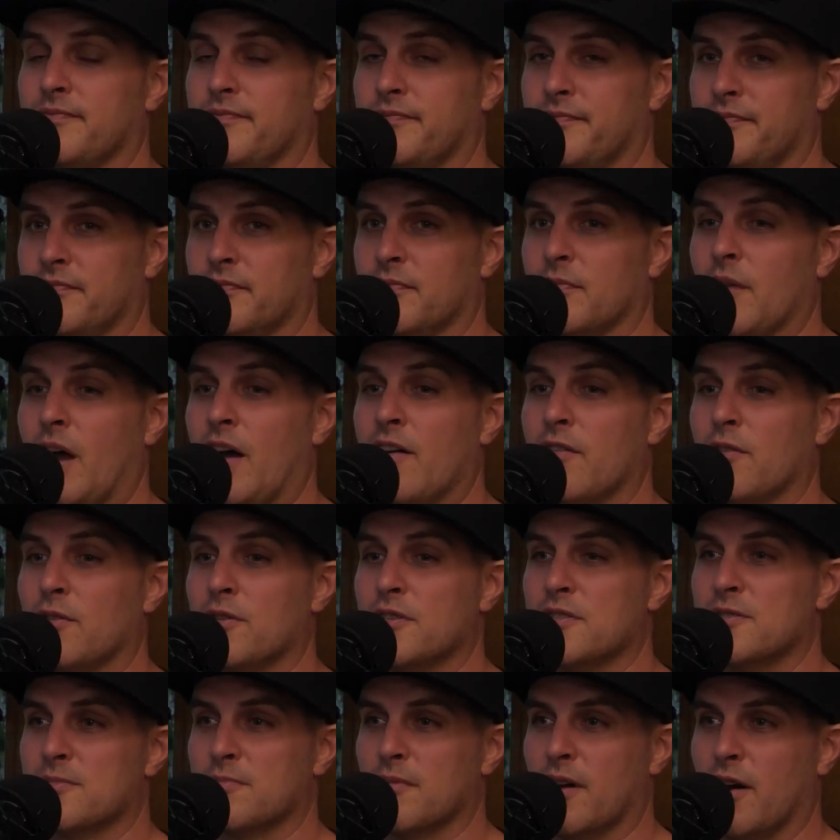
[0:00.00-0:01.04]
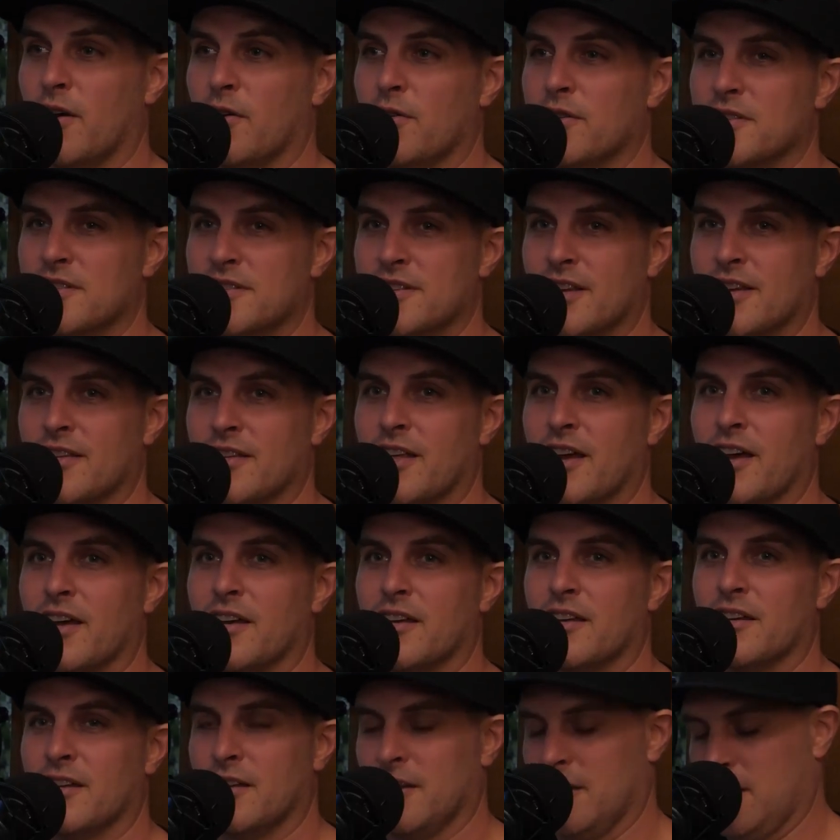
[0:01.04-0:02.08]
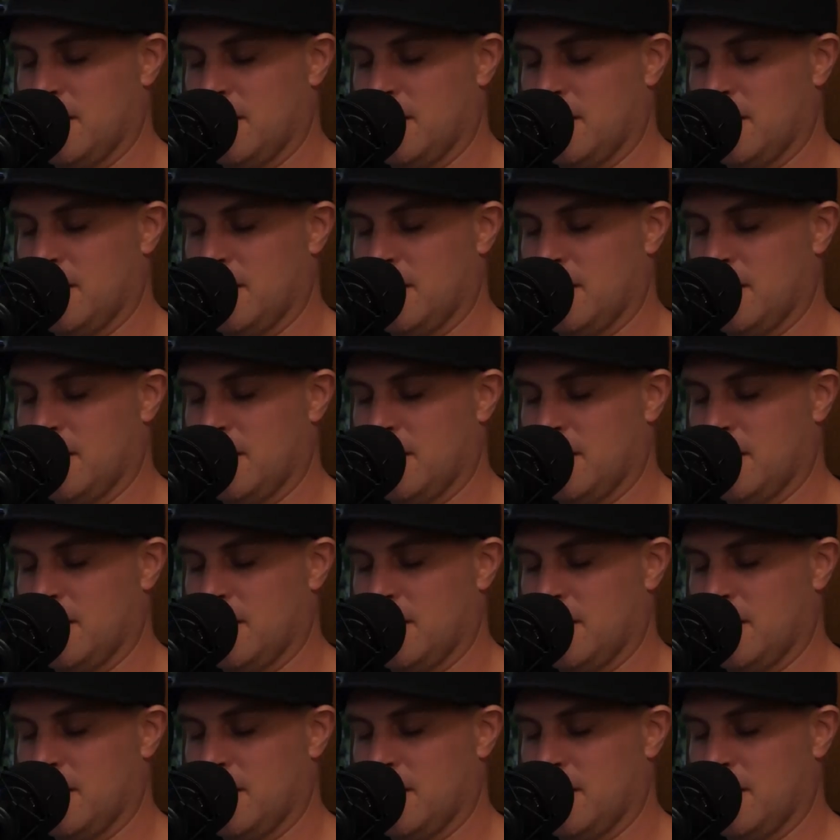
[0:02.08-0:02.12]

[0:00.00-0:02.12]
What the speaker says: I always say that. I